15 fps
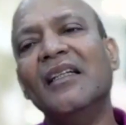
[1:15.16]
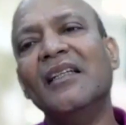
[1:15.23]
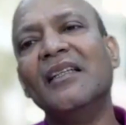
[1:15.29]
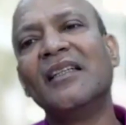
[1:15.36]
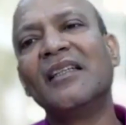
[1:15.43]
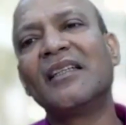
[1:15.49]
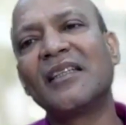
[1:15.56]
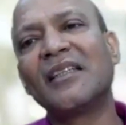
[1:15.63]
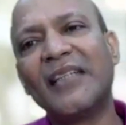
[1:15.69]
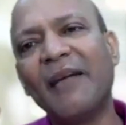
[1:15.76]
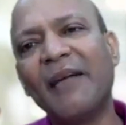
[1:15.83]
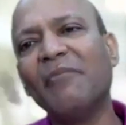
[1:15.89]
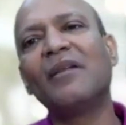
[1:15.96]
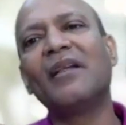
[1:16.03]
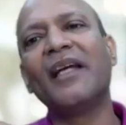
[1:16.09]
the
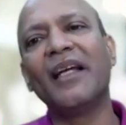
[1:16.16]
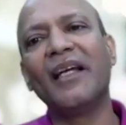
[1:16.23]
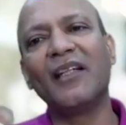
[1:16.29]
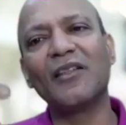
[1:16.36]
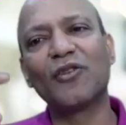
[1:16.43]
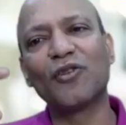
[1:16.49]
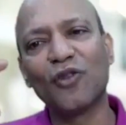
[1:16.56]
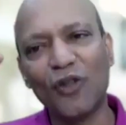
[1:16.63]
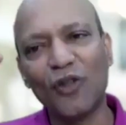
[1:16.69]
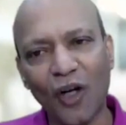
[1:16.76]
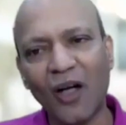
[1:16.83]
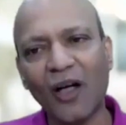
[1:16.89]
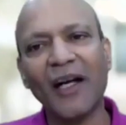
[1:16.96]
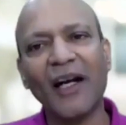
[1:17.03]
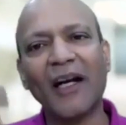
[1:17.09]
same thing should
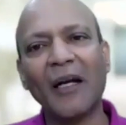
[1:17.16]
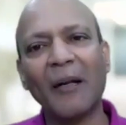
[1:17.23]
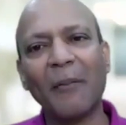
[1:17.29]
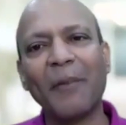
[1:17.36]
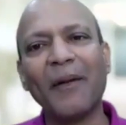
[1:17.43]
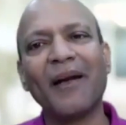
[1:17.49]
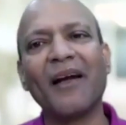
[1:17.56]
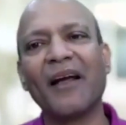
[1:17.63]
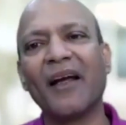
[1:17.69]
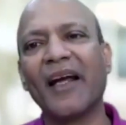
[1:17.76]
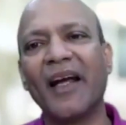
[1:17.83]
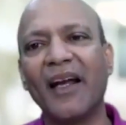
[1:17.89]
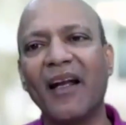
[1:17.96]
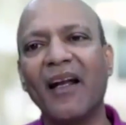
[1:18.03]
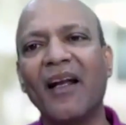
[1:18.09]
not get repeated
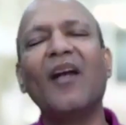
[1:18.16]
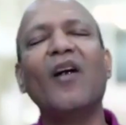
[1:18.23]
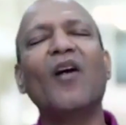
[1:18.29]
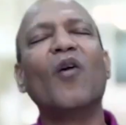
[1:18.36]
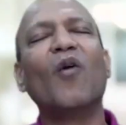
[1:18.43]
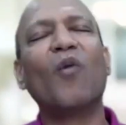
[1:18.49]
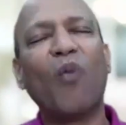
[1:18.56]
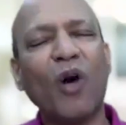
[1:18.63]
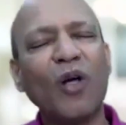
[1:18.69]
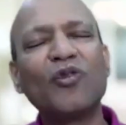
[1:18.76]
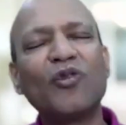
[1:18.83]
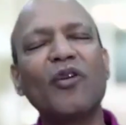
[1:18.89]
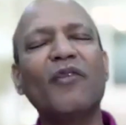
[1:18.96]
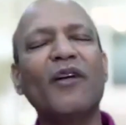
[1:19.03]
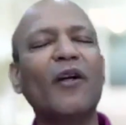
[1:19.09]
again. What
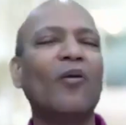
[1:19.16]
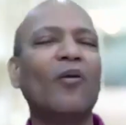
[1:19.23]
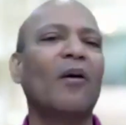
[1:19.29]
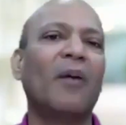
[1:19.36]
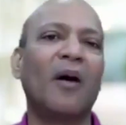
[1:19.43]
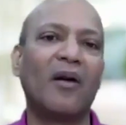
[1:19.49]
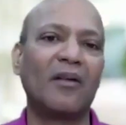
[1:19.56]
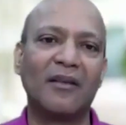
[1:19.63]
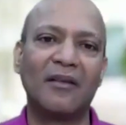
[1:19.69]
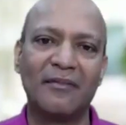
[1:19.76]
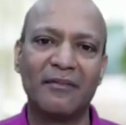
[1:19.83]
should we do about it?